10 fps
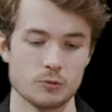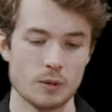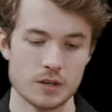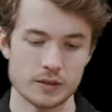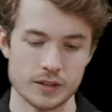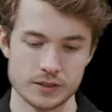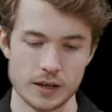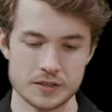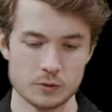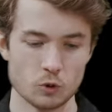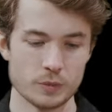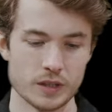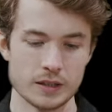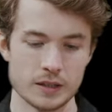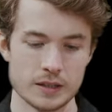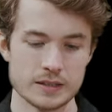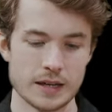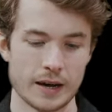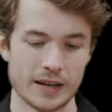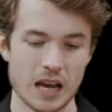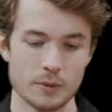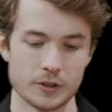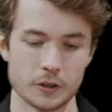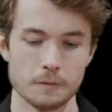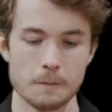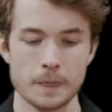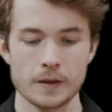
So maybe in this case it will be diameter.